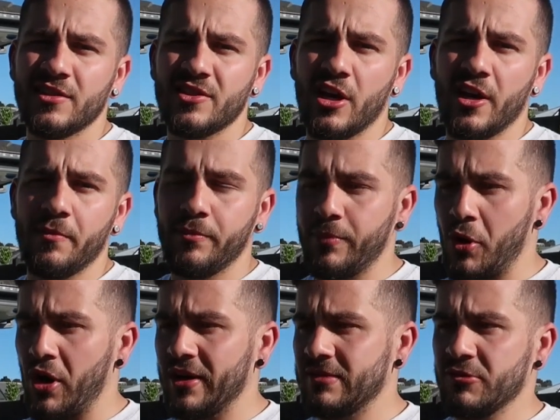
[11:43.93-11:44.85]
So
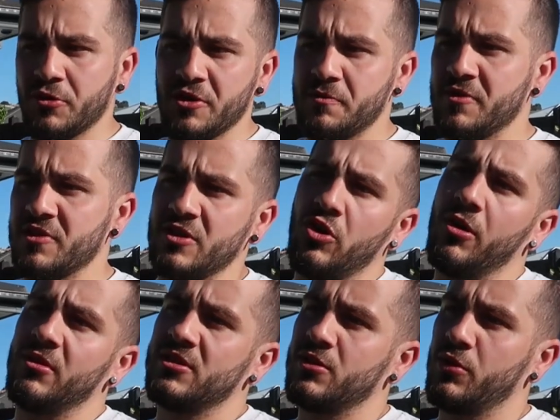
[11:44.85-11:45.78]
by Christmas
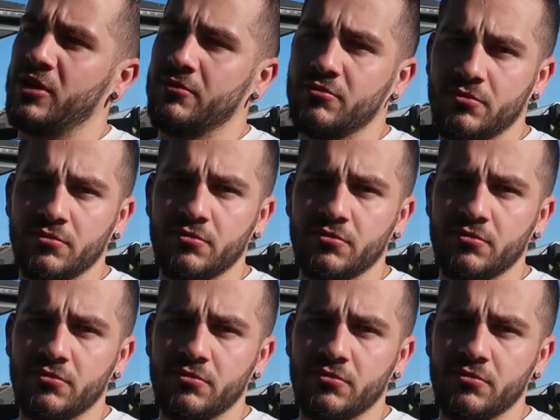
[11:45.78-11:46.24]
time, it's looking